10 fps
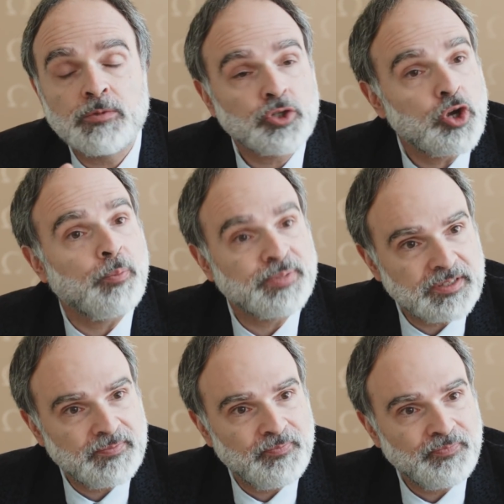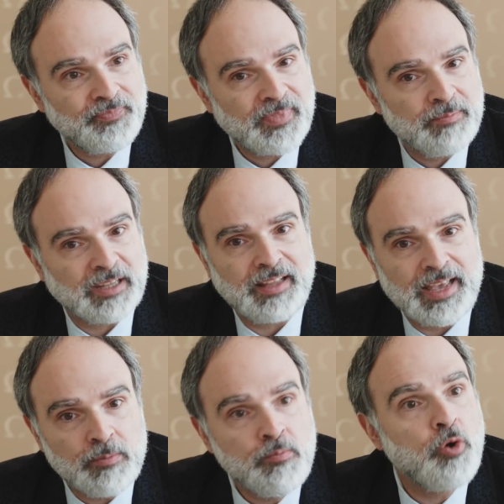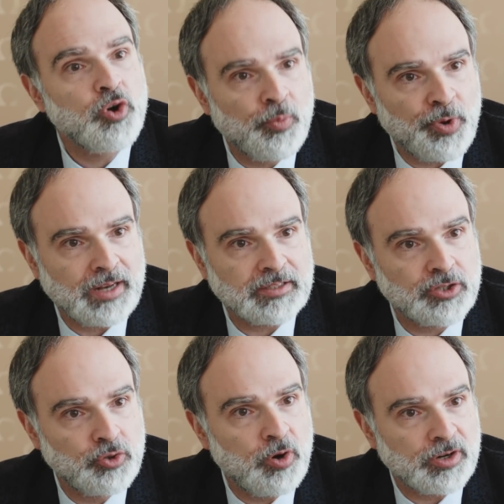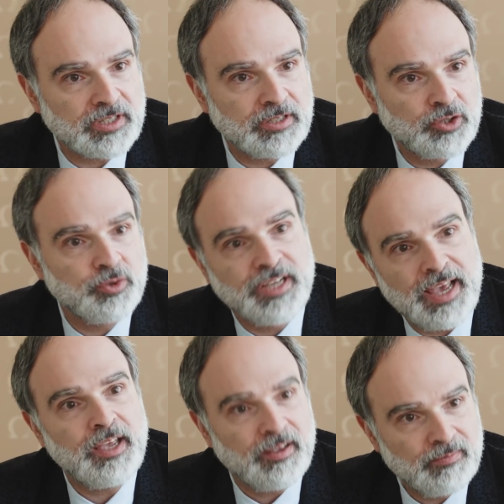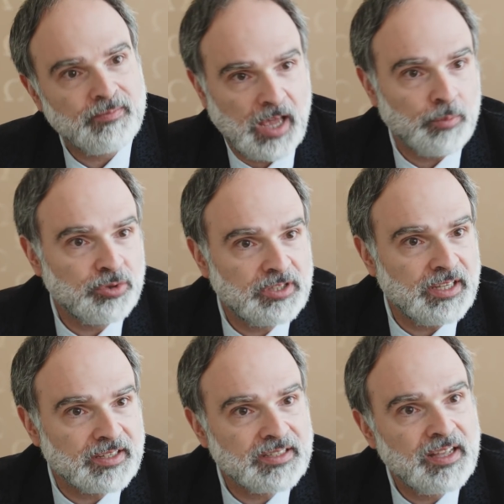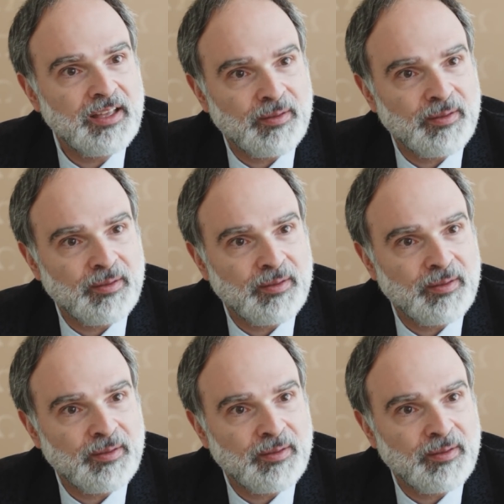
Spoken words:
shops, but like monobrand stores. Today, they are boutiques.